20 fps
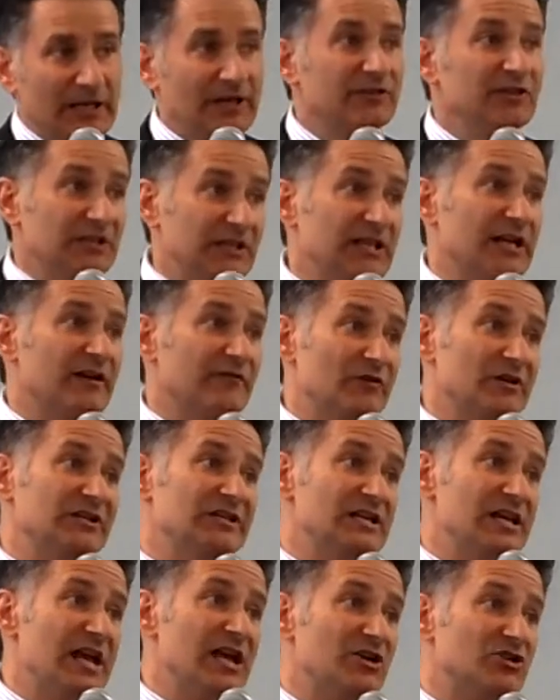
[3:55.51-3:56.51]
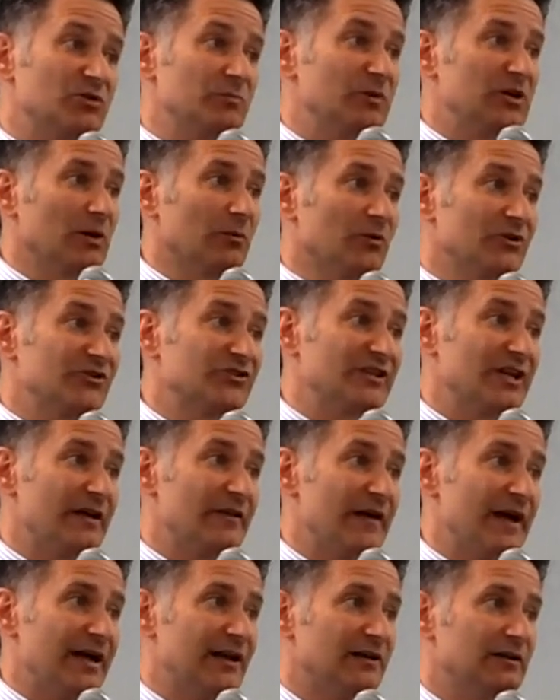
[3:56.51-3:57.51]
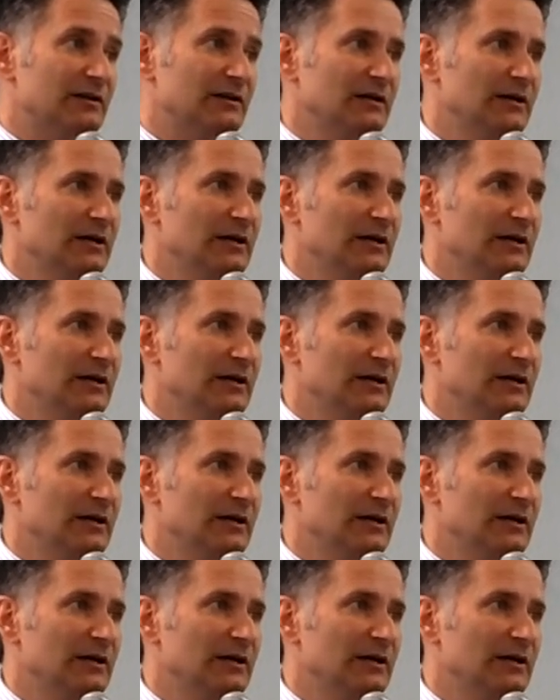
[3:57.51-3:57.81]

And I think that every DA should be able to say that.